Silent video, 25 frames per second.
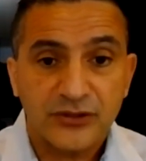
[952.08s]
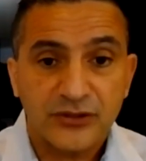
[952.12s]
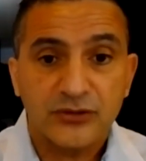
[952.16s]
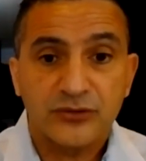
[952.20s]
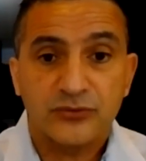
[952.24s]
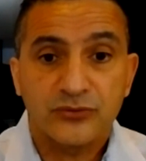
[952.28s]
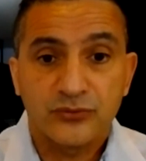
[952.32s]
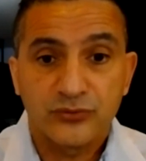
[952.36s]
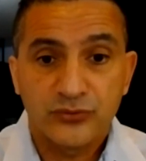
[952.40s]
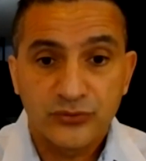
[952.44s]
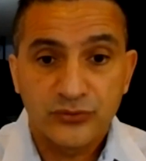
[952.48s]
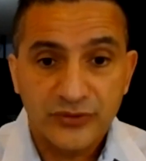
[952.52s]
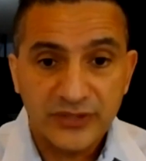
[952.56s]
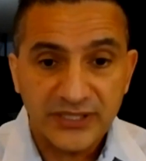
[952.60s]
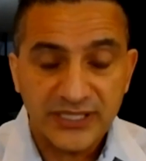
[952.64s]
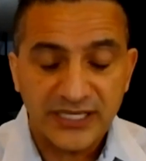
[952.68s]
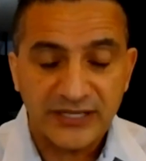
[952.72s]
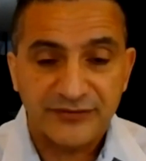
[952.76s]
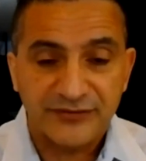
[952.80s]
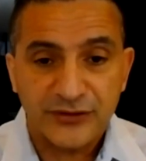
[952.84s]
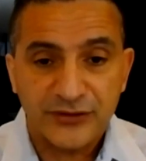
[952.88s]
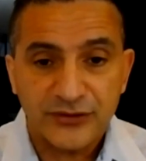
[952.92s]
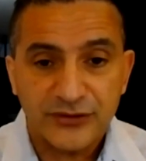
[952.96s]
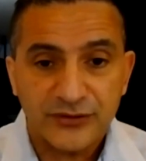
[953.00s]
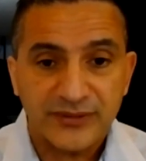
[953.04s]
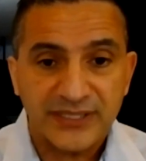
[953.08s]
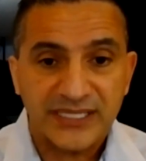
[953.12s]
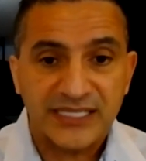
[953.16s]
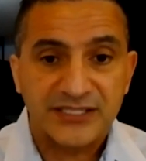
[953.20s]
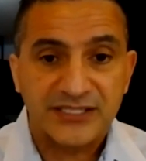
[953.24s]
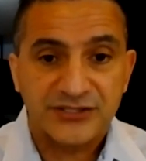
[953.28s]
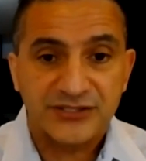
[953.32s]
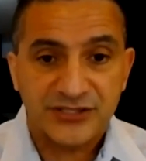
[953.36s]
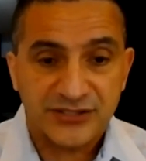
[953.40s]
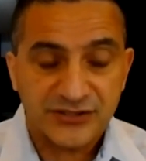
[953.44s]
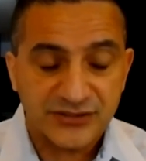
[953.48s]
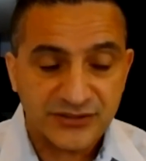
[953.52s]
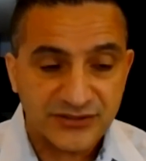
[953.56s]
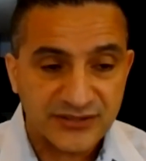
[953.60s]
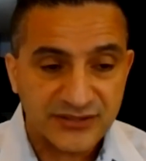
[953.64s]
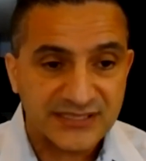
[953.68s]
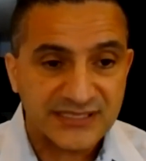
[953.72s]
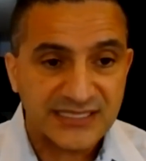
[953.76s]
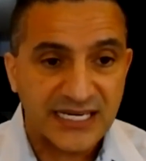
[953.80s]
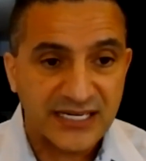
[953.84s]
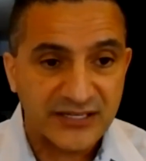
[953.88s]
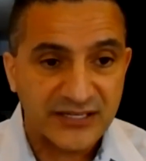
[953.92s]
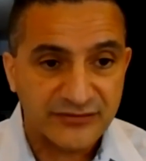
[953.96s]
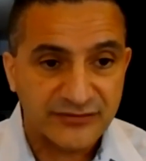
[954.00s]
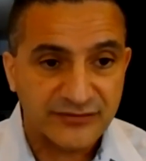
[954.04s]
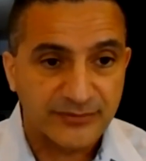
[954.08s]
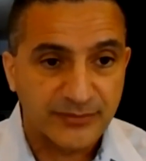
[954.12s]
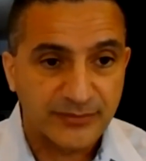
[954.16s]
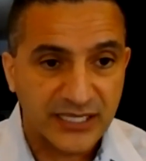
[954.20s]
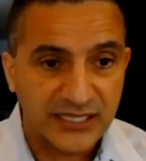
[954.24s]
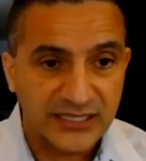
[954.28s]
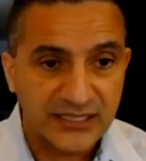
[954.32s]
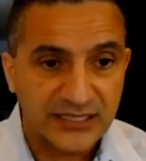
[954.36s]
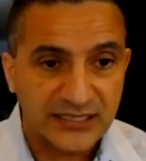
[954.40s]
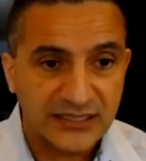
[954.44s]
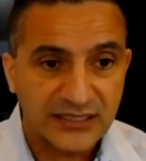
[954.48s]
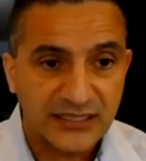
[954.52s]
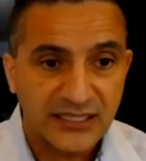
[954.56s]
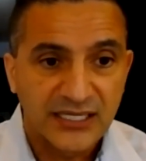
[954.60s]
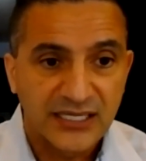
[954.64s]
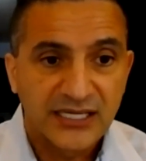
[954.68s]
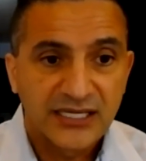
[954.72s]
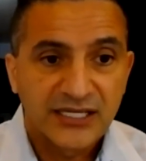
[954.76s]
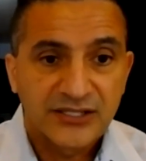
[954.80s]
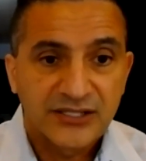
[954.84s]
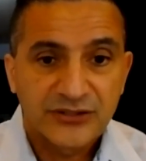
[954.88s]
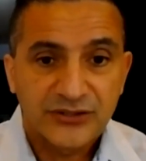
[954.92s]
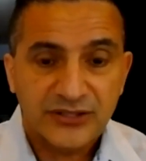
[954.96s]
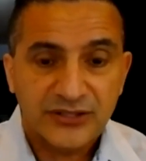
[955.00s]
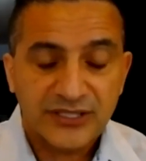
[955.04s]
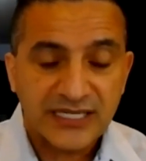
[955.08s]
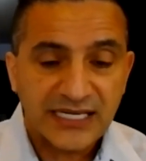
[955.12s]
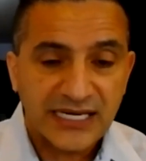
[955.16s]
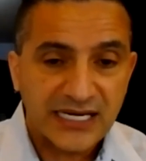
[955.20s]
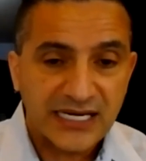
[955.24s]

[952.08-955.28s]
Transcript: you don't, if you're doing it just to save money, your